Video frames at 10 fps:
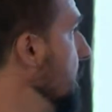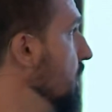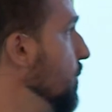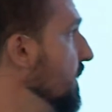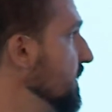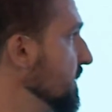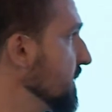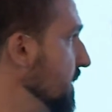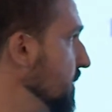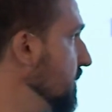In one
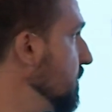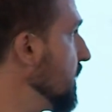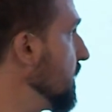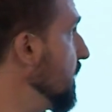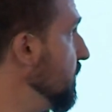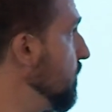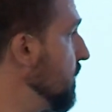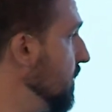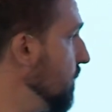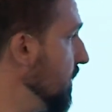transaction, you can have
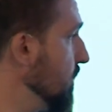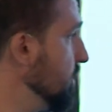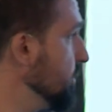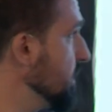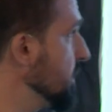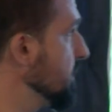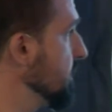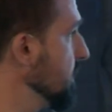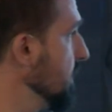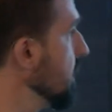more than one contracts
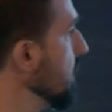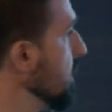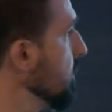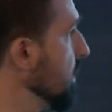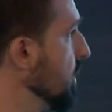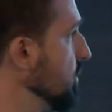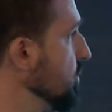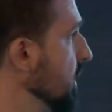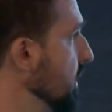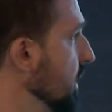
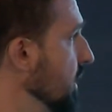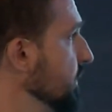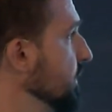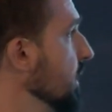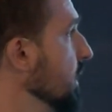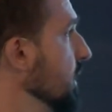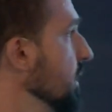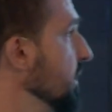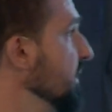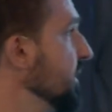because you can have
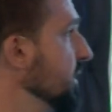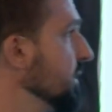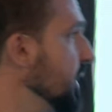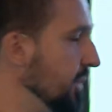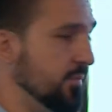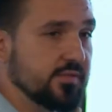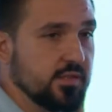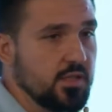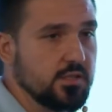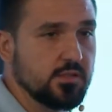different type of
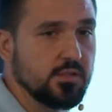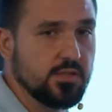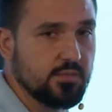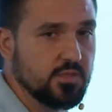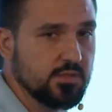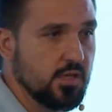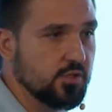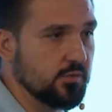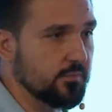states in the same transaction.